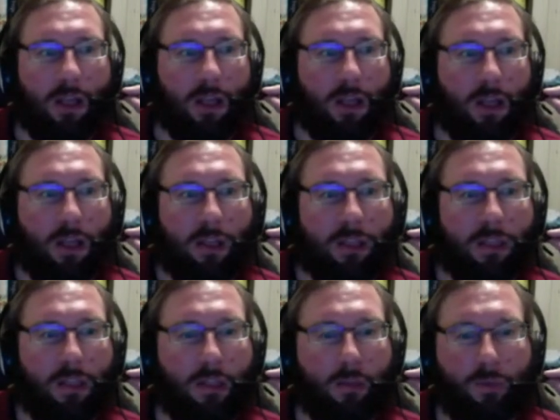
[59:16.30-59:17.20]
I
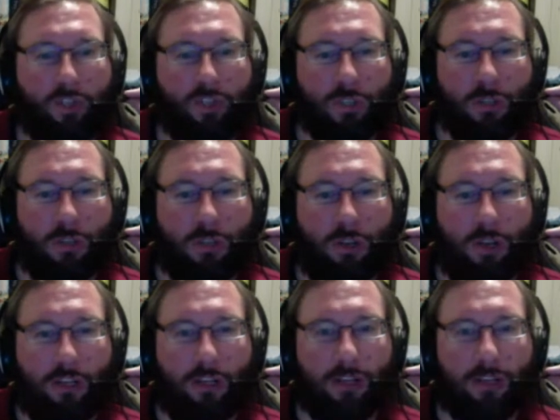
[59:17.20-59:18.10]
think we
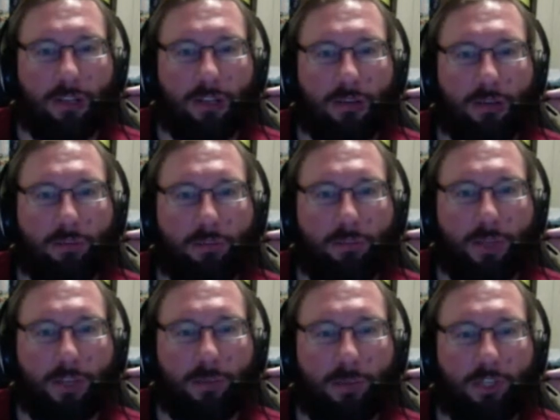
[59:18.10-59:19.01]
shall
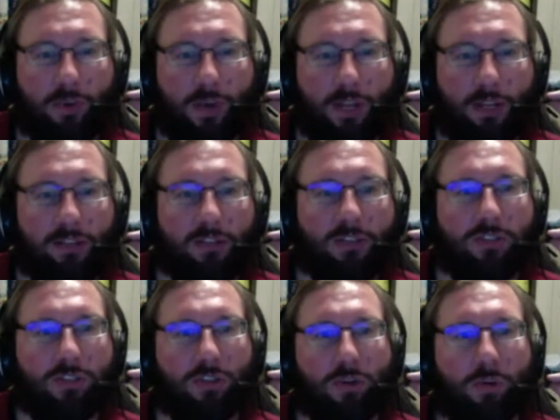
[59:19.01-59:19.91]
begin to bring this to an end.
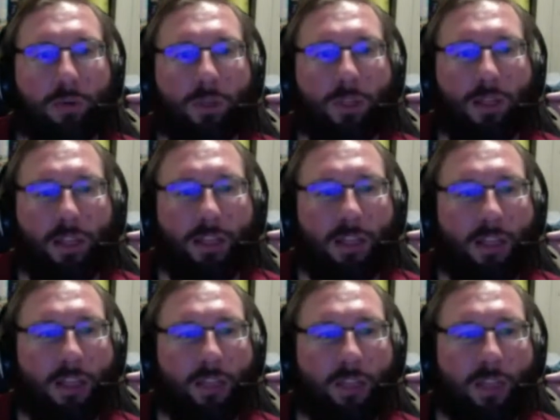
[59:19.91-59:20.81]
So
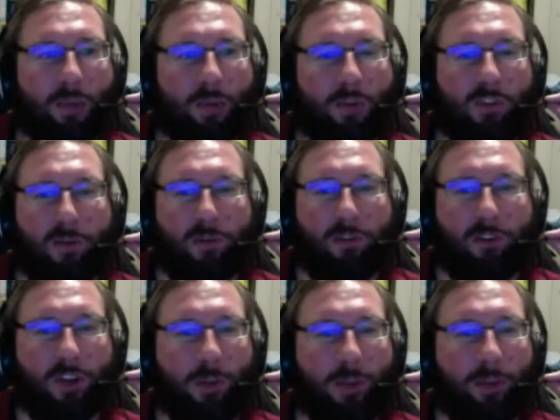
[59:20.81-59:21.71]
thank you all very much
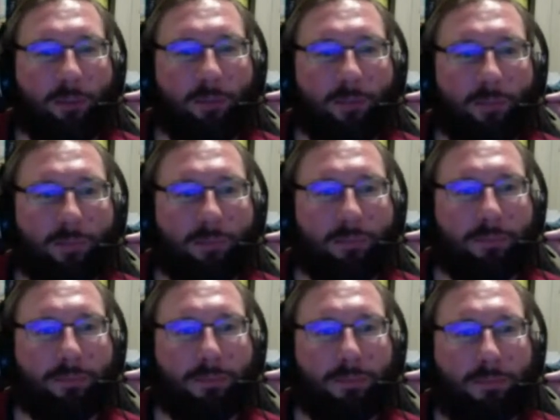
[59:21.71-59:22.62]
for coming.
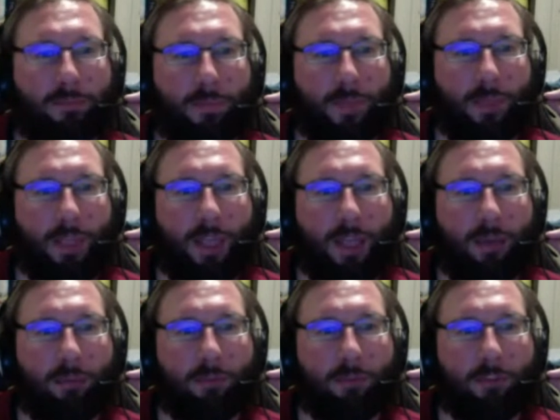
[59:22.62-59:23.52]

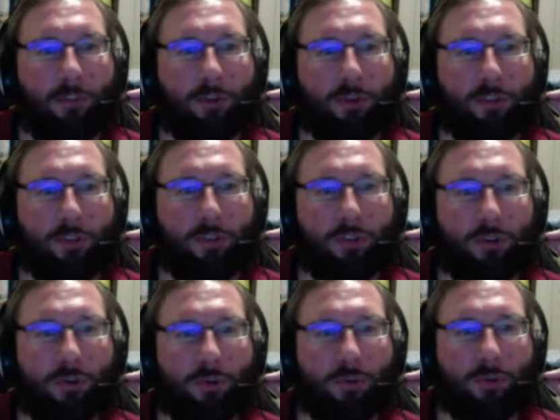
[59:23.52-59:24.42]
For those
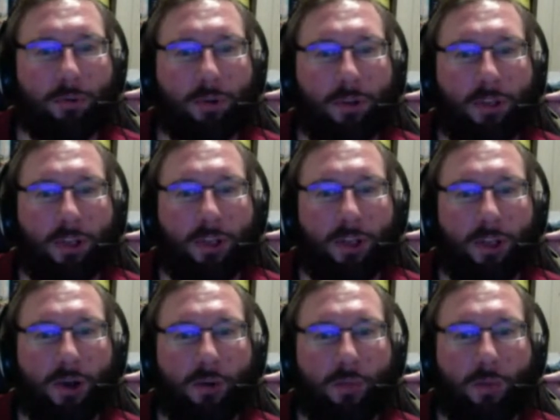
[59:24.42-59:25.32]
who
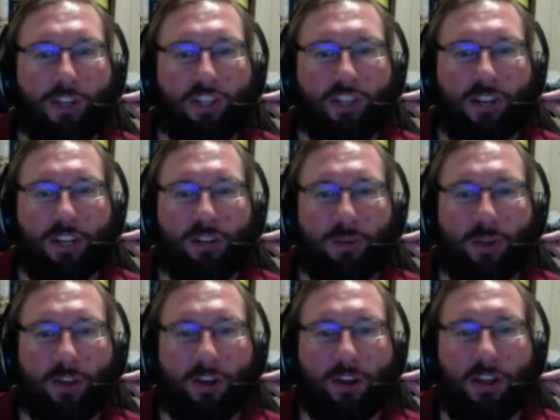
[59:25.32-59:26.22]
watch it later
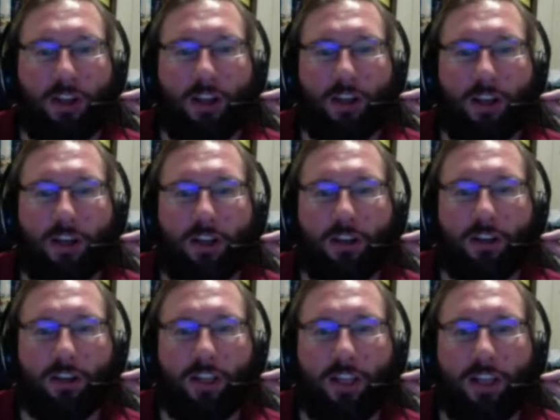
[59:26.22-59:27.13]

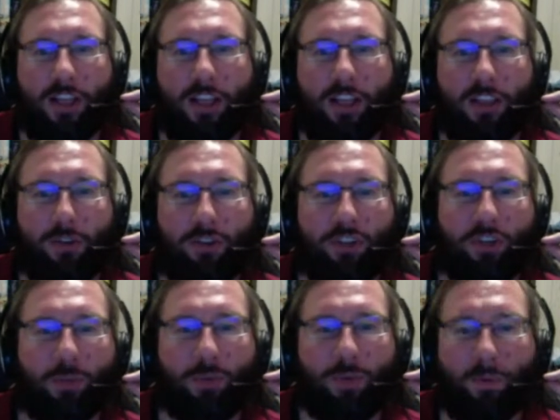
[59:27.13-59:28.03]
on
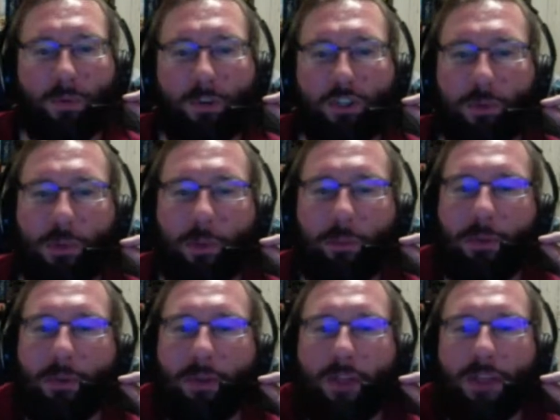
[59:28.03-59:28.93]
YouTube, where it shall be up,